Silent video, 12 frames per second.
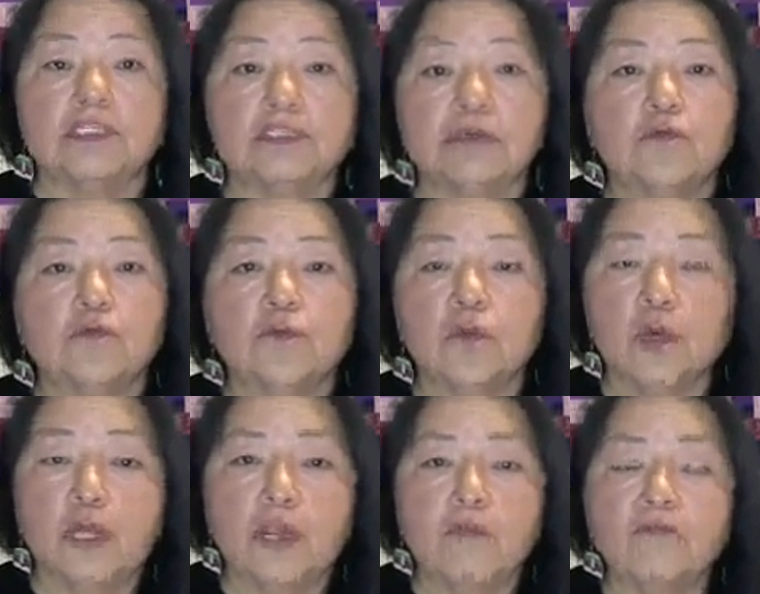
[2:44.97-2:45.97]
So from
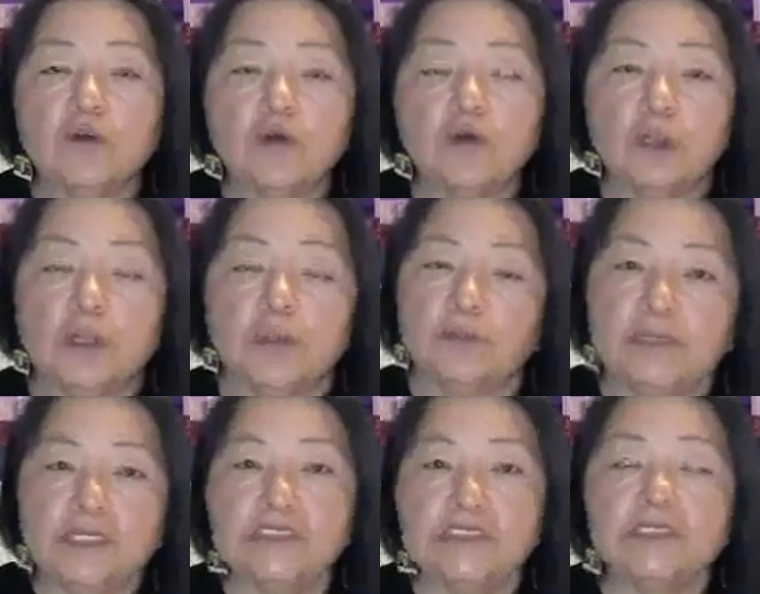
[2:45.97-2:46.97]
whatever
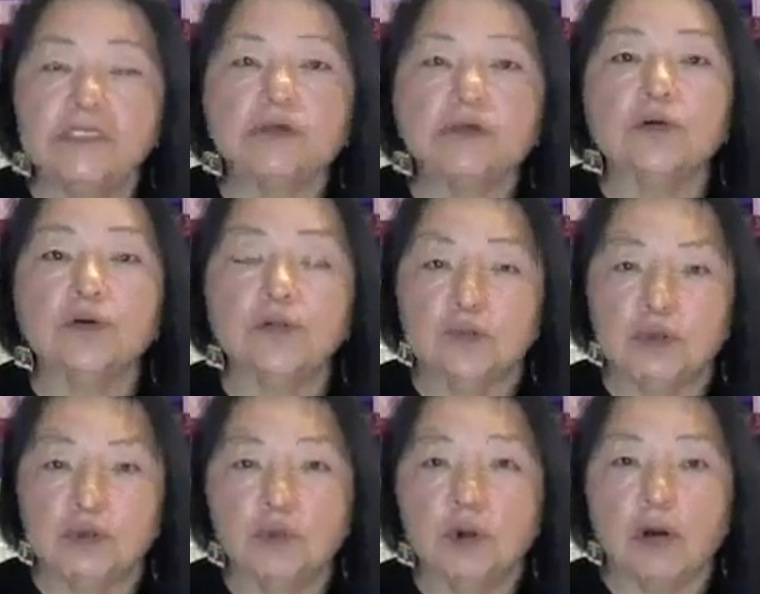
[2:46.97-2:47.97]
piece of the earth
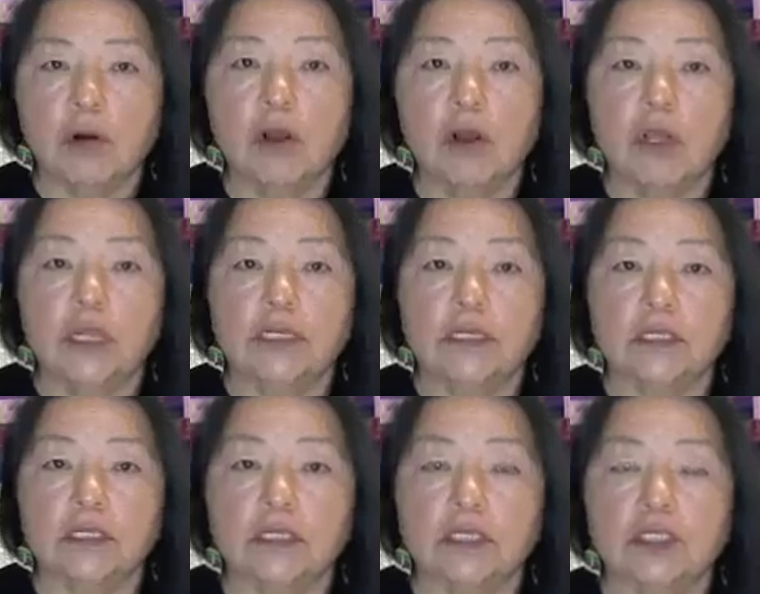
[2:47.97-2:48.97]
you are on,
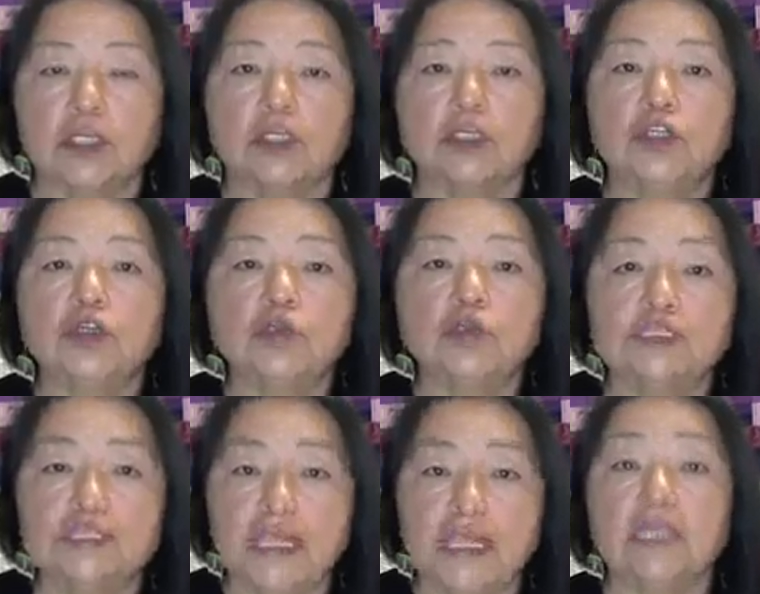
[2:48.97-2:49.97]
you
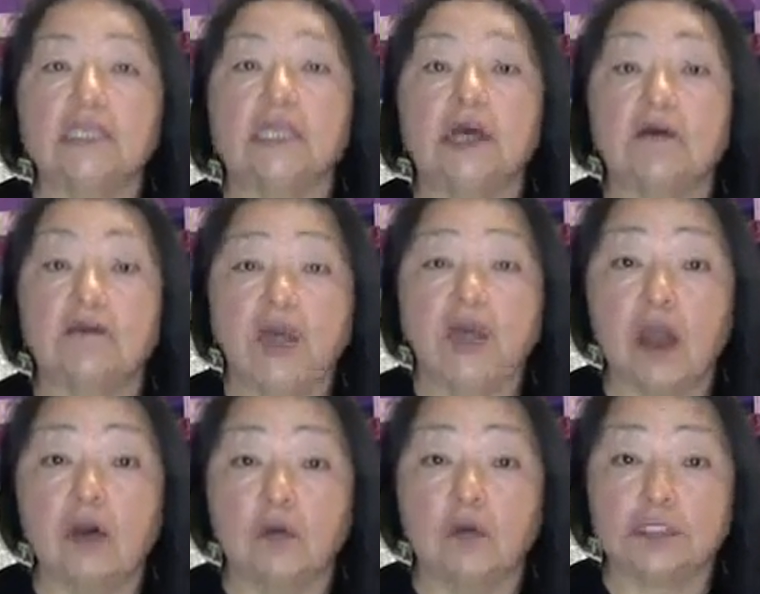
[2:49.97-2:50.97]
send love
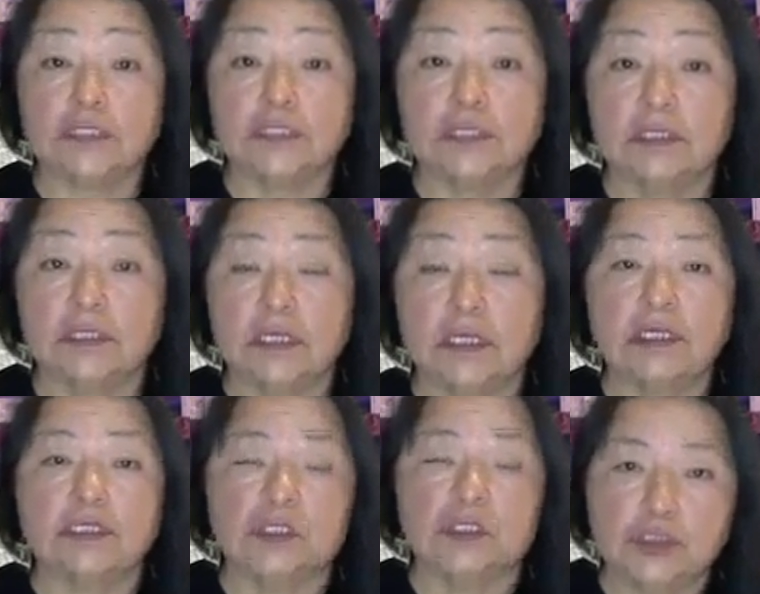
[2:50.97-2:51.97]
out
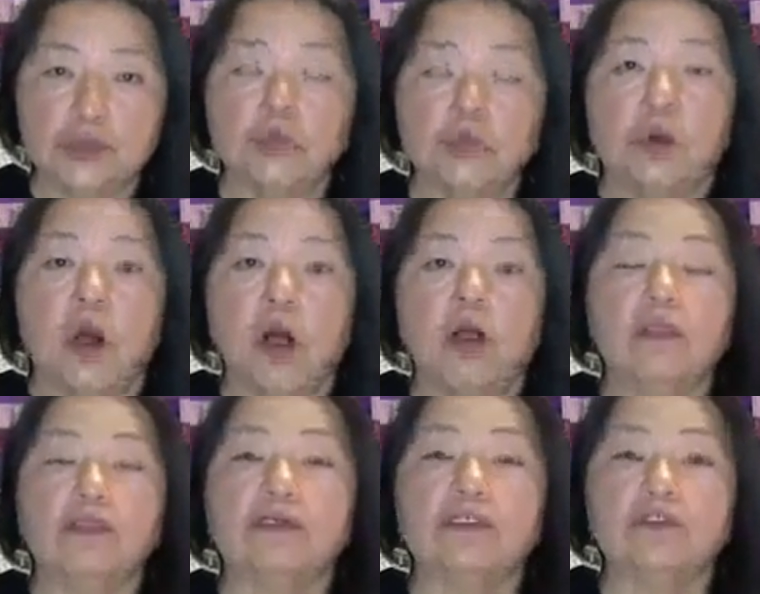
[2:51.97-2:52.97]
to
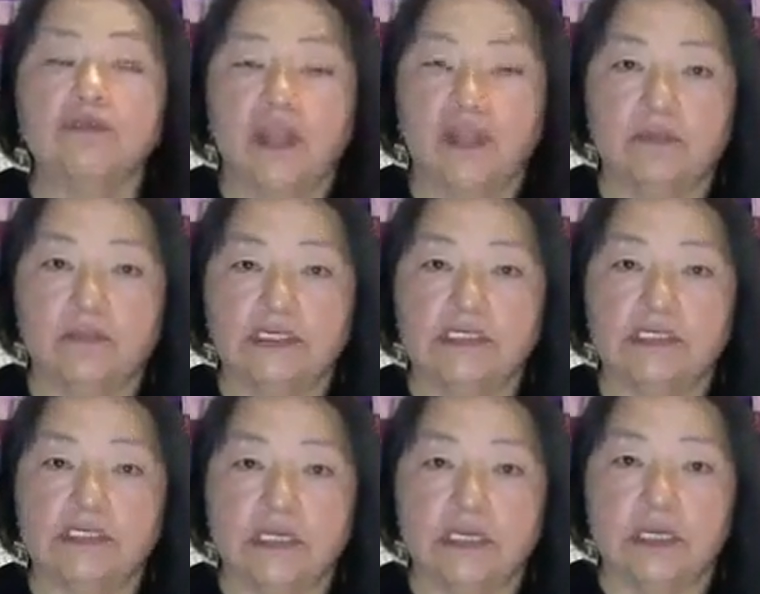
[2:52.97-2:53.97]
all those
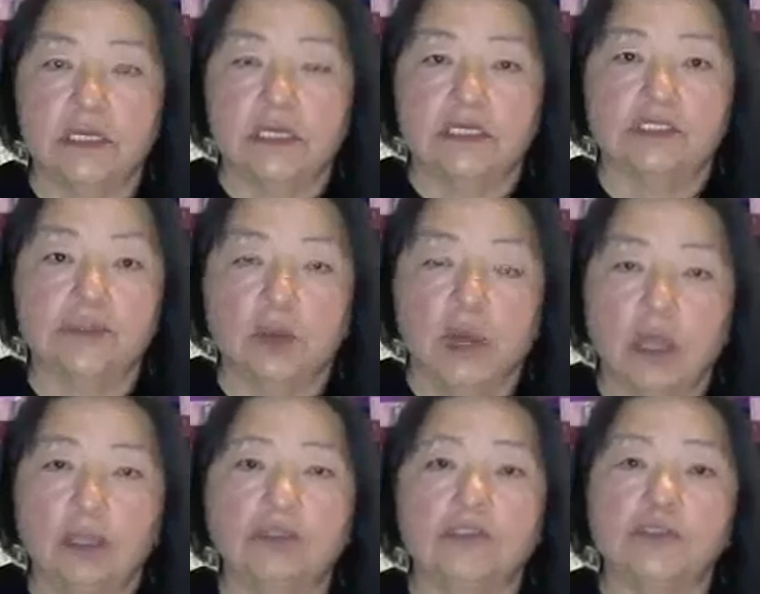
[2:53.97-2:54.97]
families, to
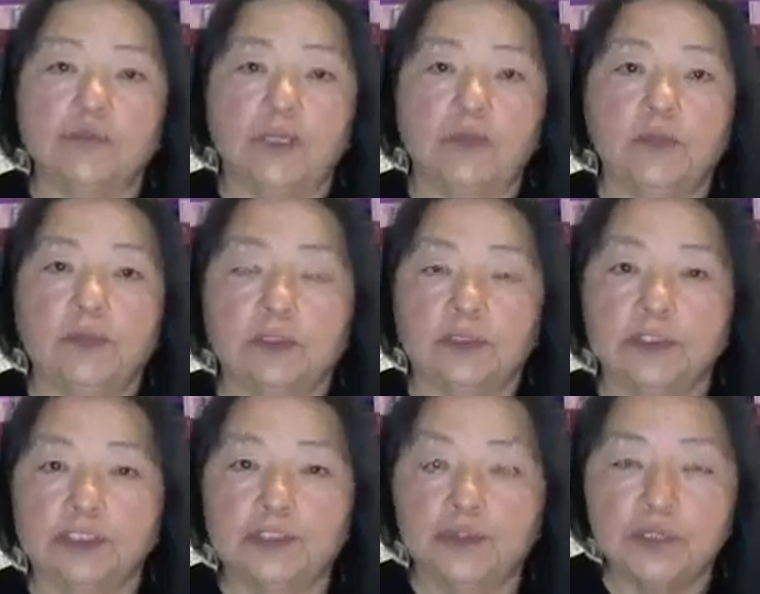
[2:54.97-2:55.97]
all those people,
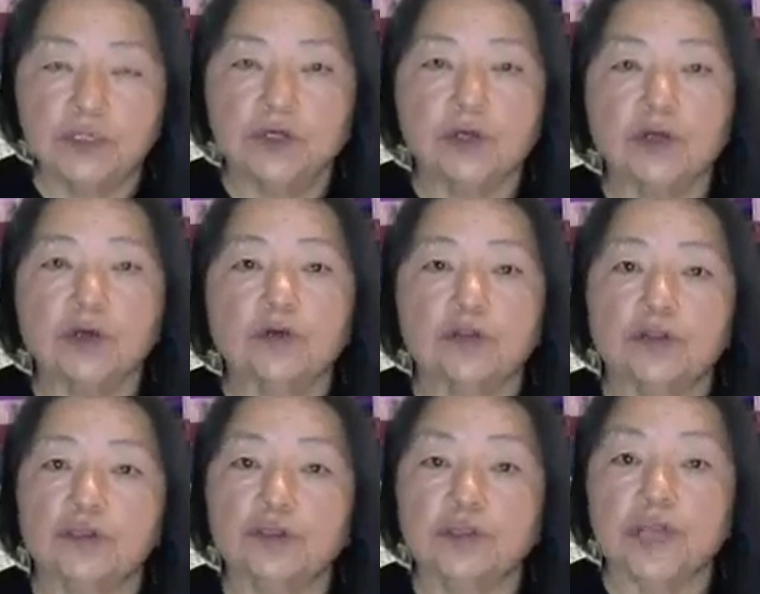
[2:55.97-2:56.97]
to the
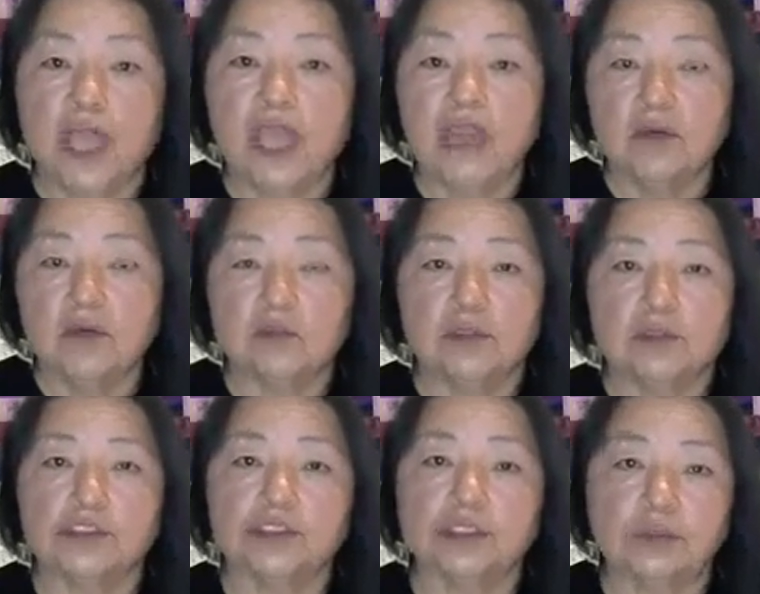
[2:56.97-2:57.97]
earth, to the
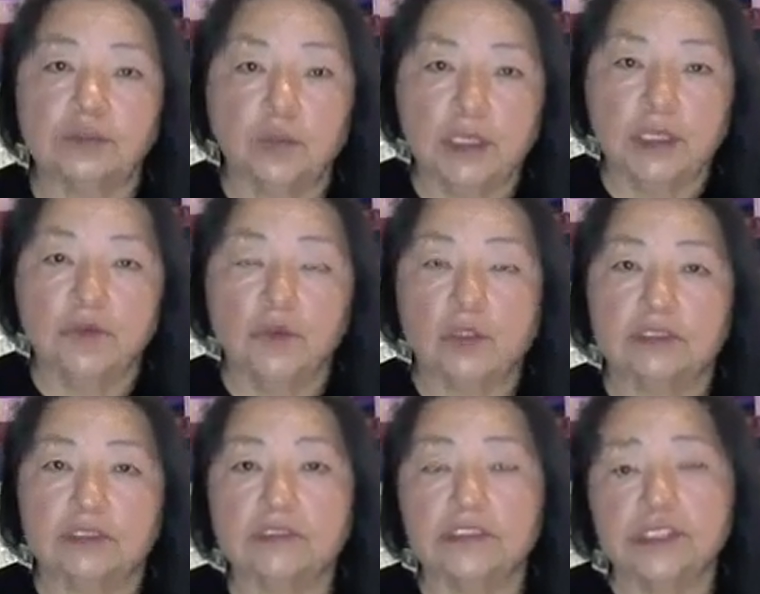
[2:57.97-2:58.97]
animals, to the winged
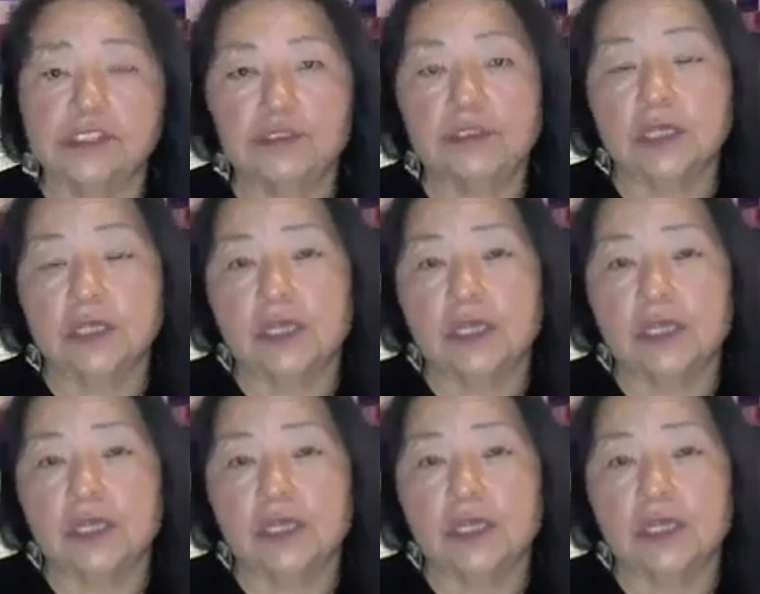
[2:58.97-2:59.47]
ones, to